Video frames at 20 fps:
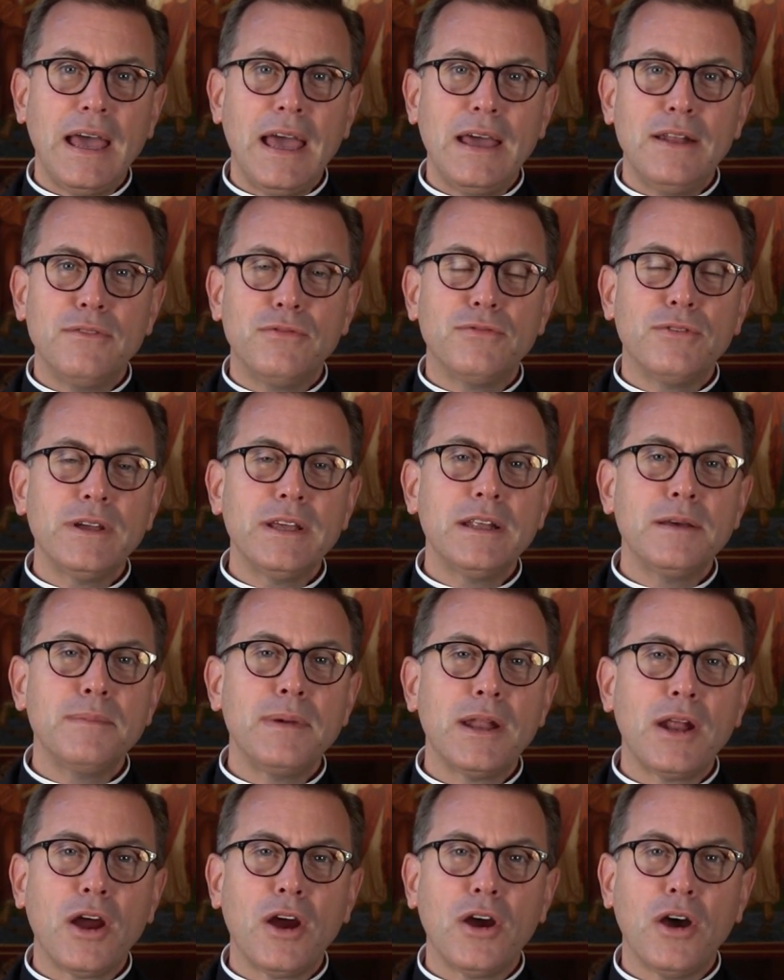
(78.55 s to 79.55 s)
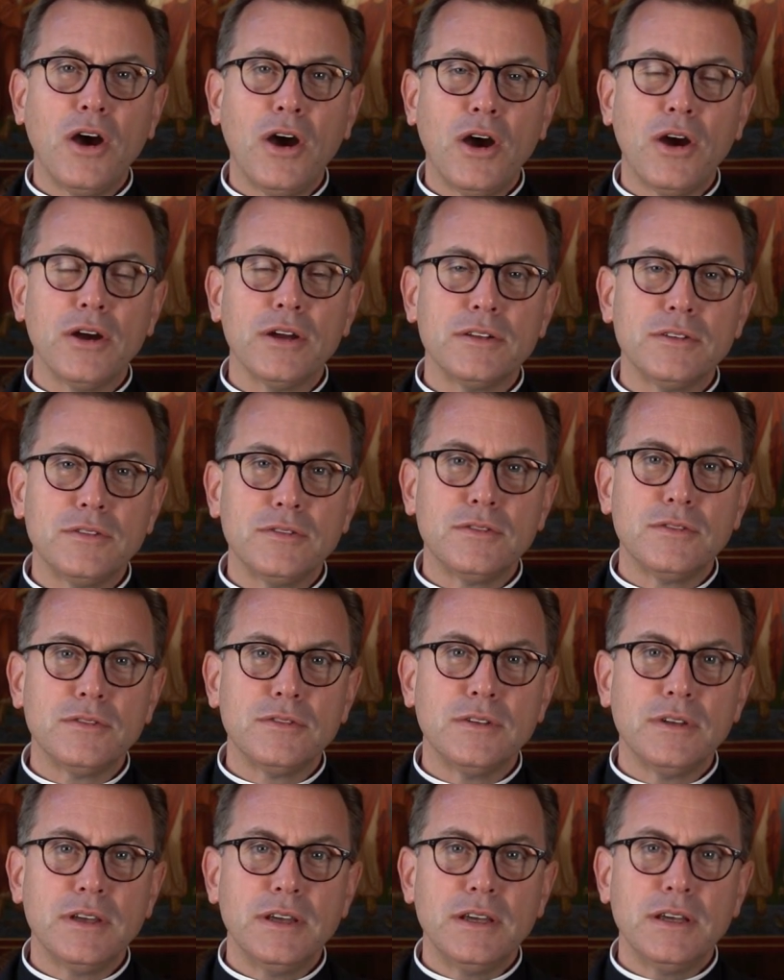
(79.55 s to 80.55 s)
and freedom in our hearts,
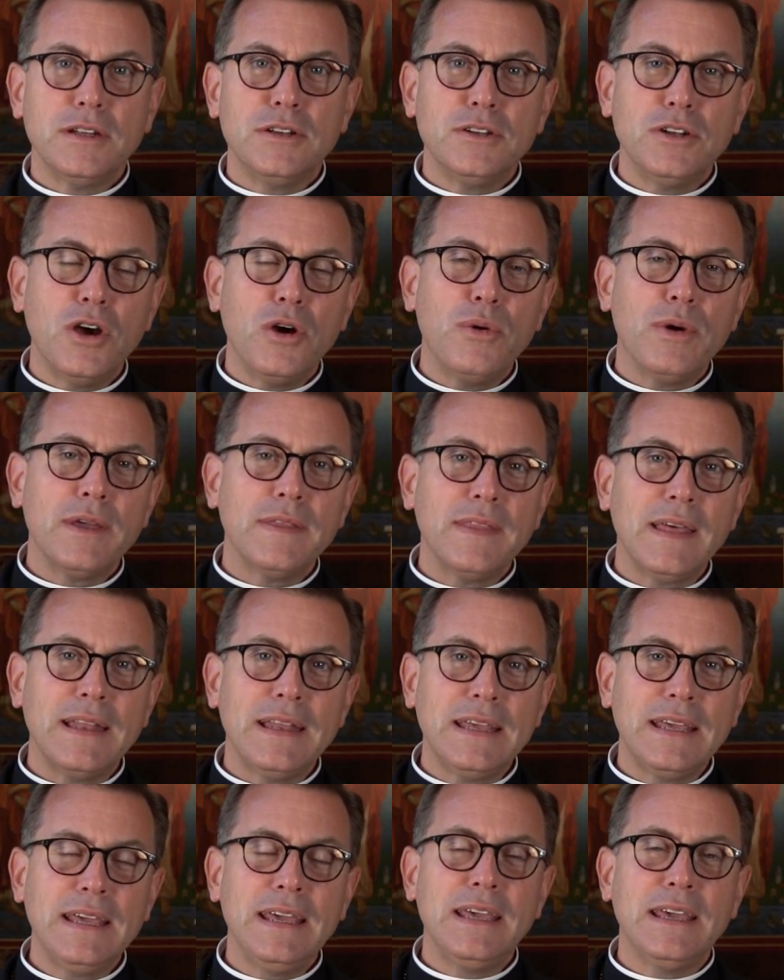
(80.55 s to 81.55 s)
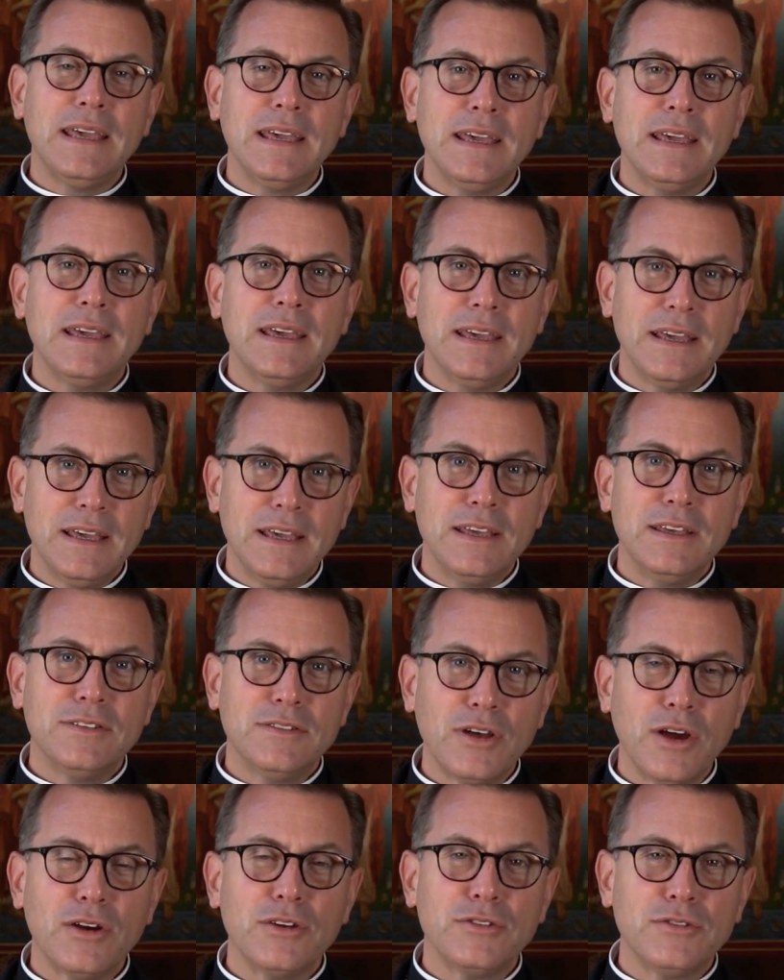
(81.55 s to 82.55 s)
knowing that He is
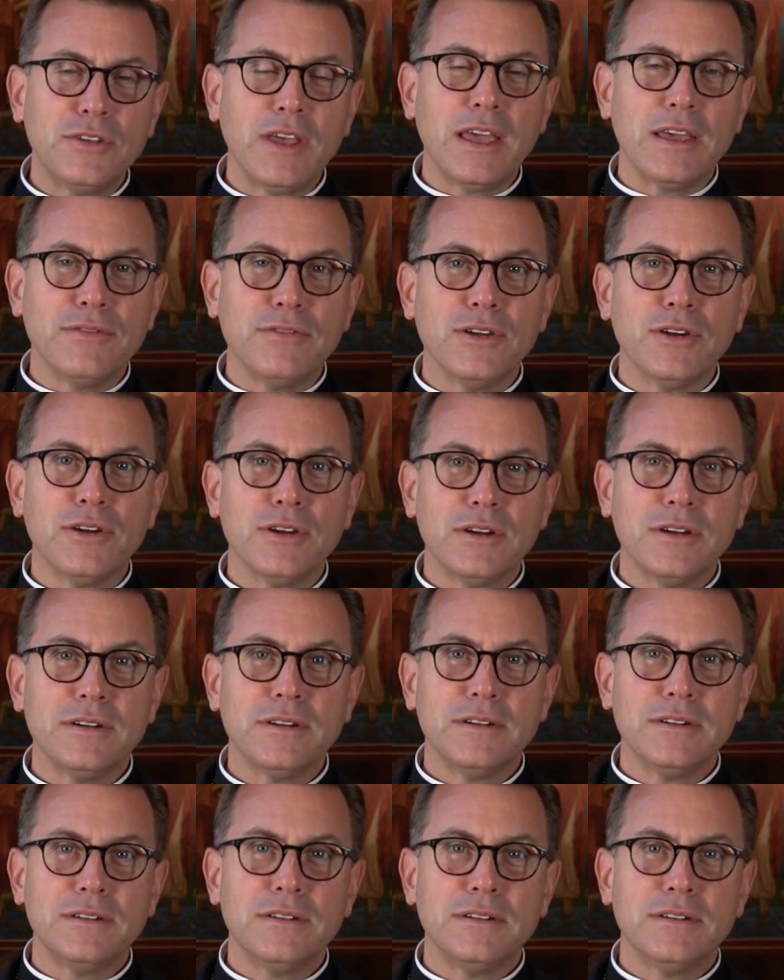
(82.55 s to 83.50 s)
our Savior.